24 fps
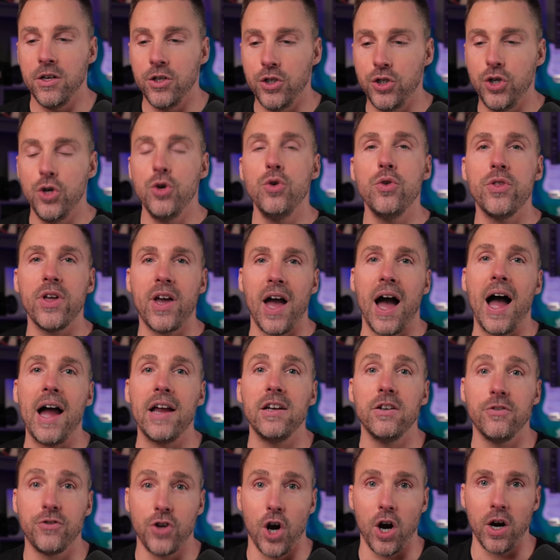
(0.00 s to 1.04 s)
to the
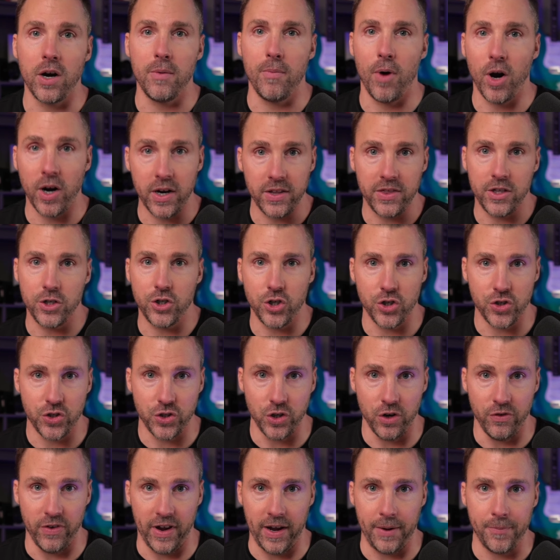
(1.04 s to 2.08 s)
kind of target market that you're
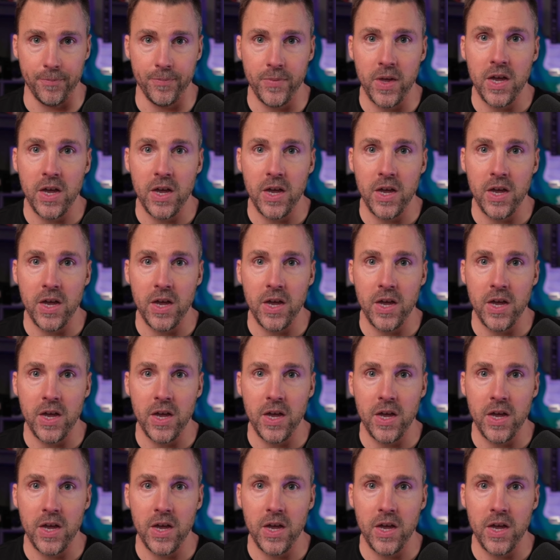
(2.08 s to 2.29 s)
serving.